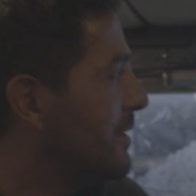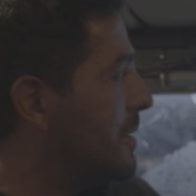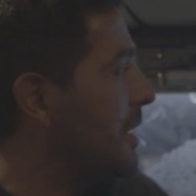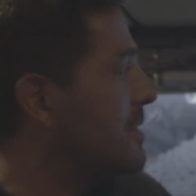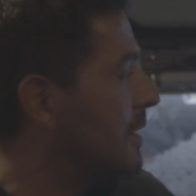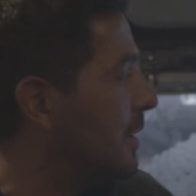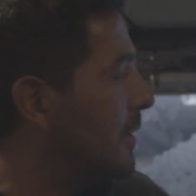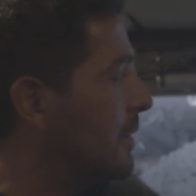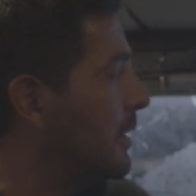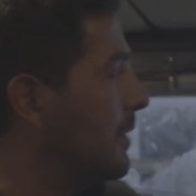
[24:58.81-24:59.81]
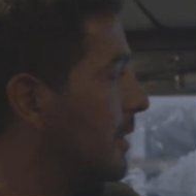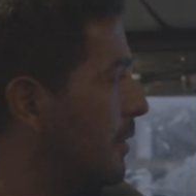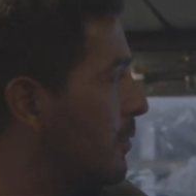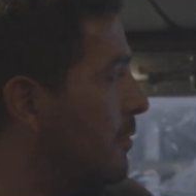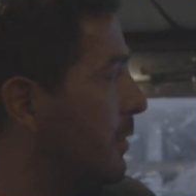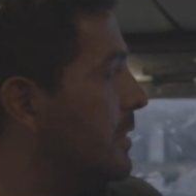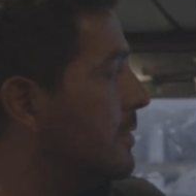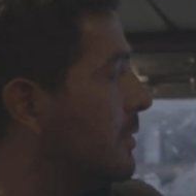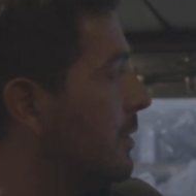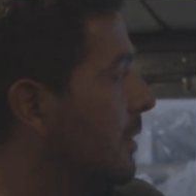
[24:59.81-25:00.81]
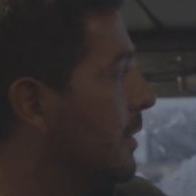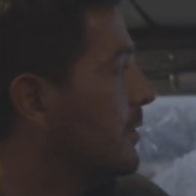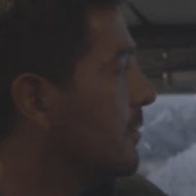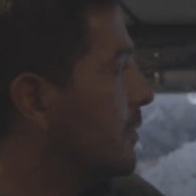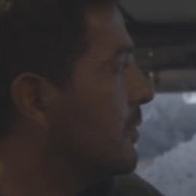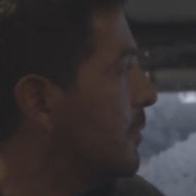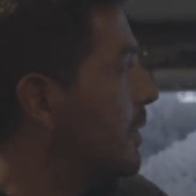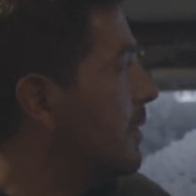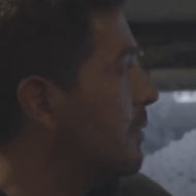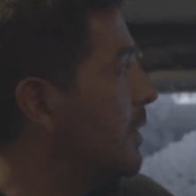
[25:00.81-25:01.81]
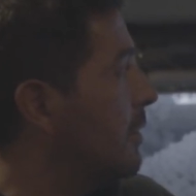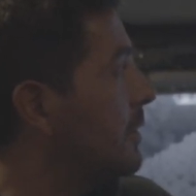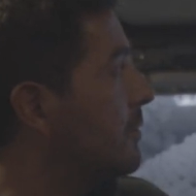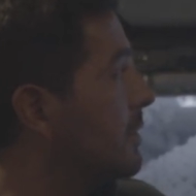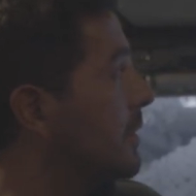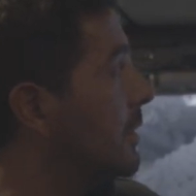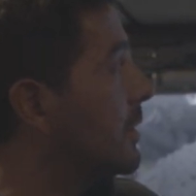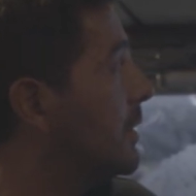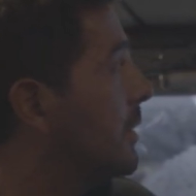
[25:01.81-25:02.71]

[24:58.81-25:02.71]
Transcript: changed a lot in every region. So it's very, very interesting.